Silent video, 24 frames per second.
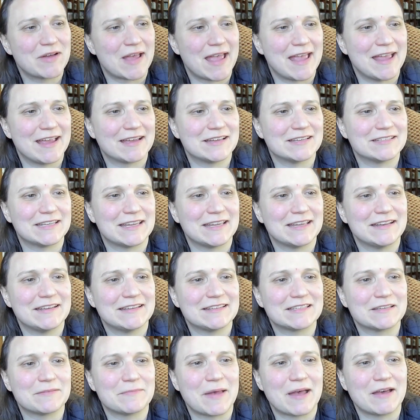and it
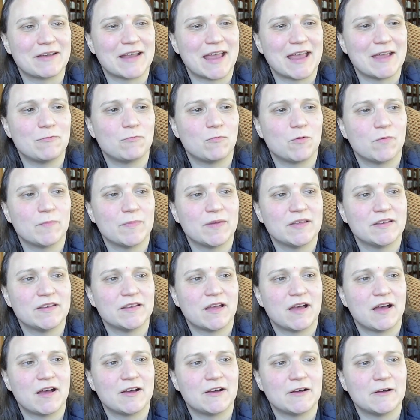is about a woman
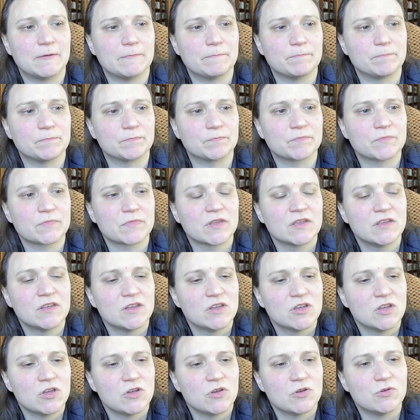um,
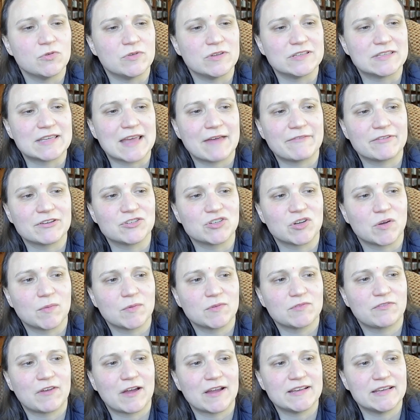who is having trouble
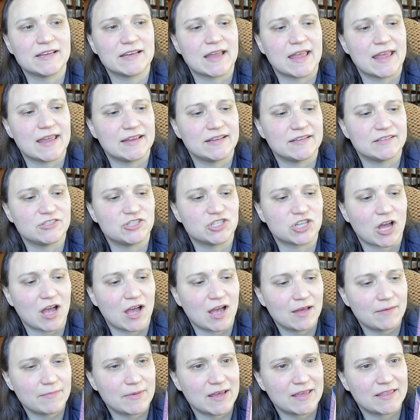finding a
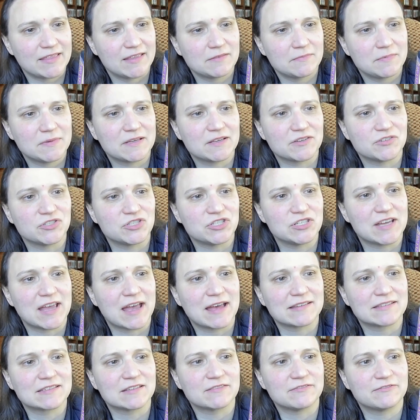job, I think because she
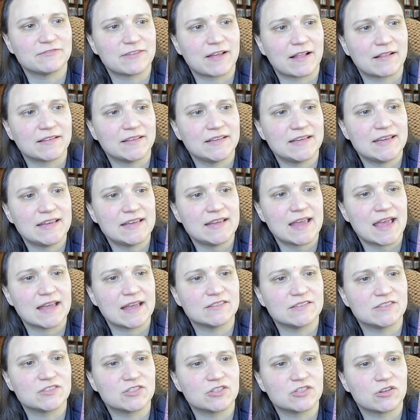has a felony
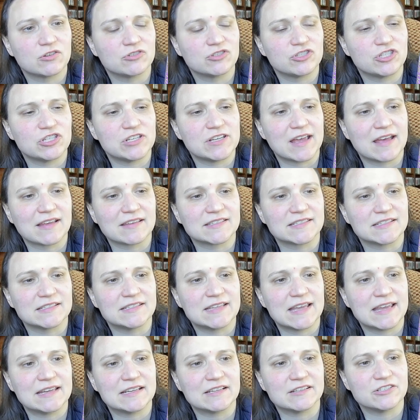and so she has to
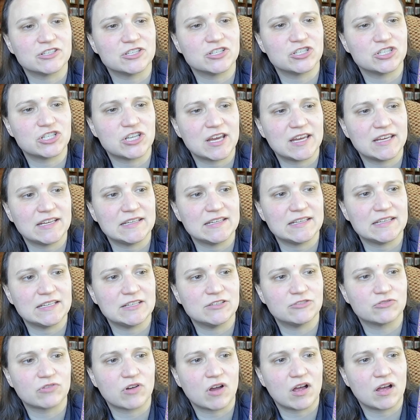take a shady
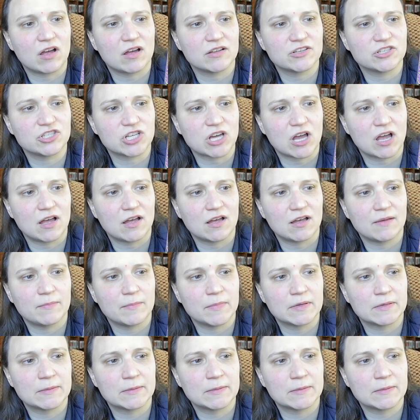draw- job.